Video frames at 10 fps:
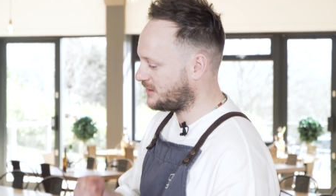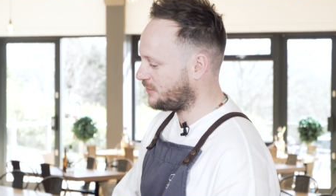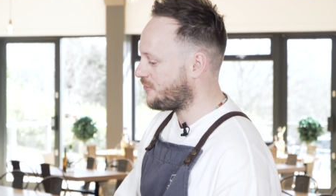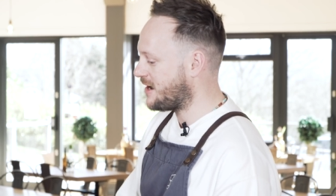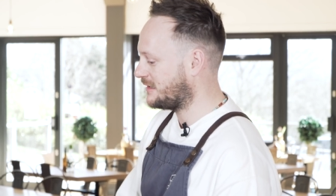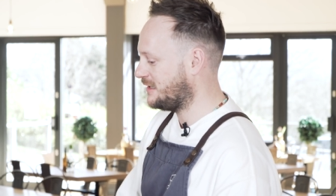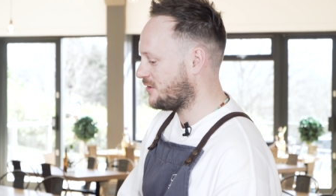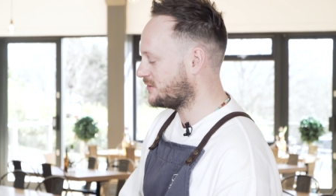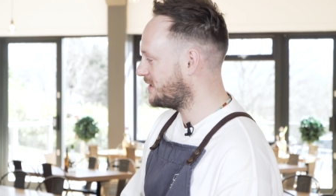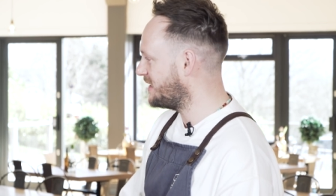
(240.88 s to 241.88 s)
that directly
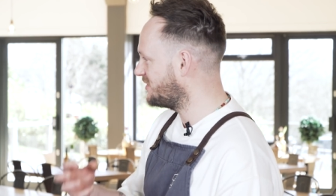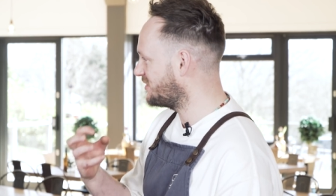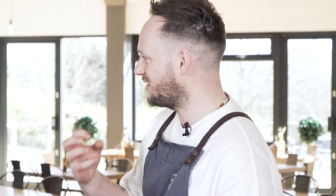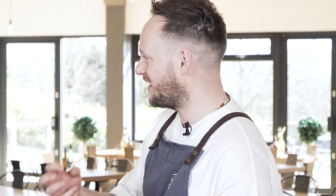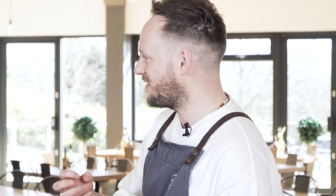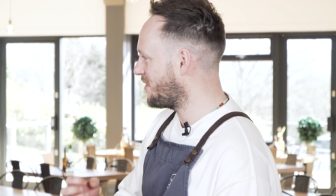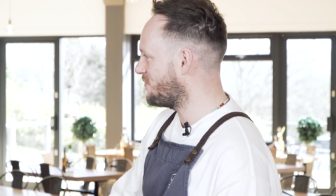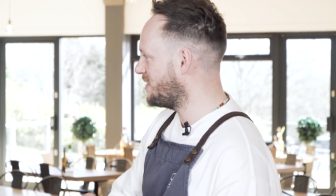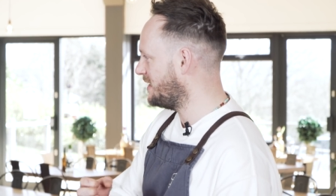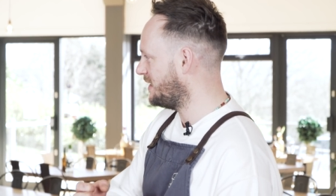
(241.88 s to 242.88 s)
onto there just to get that
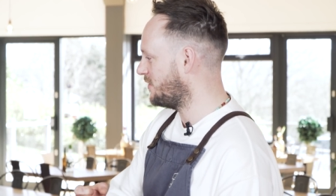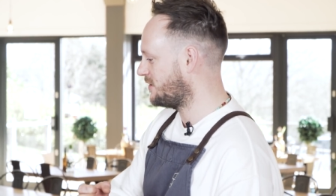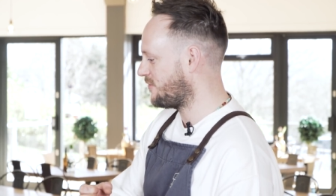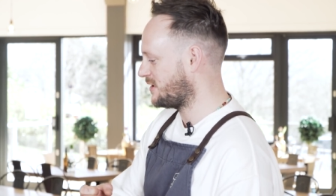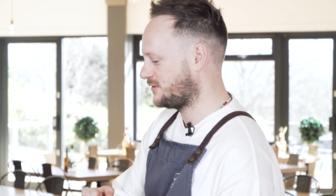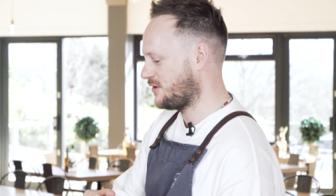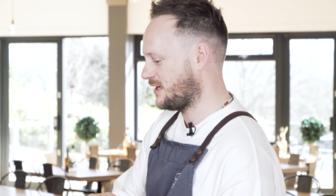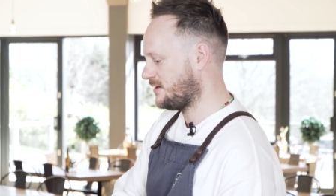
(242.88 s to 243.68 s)
really good crust on